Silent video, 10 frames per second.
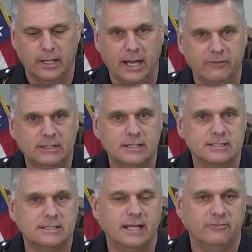Everything
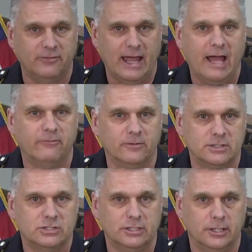is staying flat for
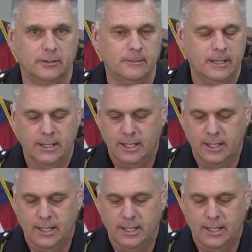this year.